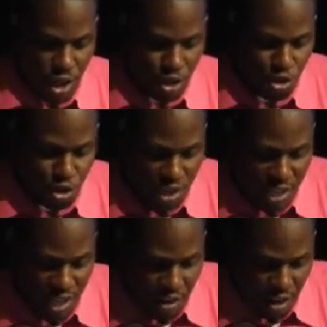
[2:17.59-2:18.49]
3,
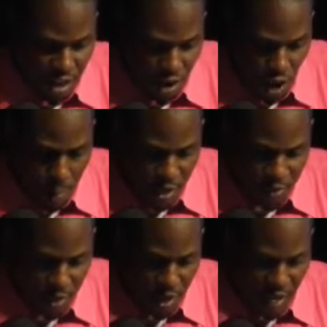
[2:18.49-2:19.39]
the requirements
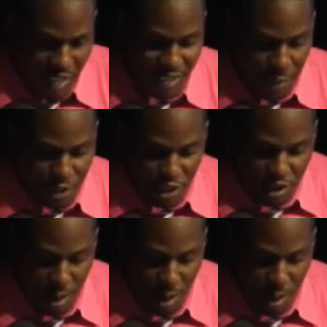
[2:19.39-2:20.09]
for establishing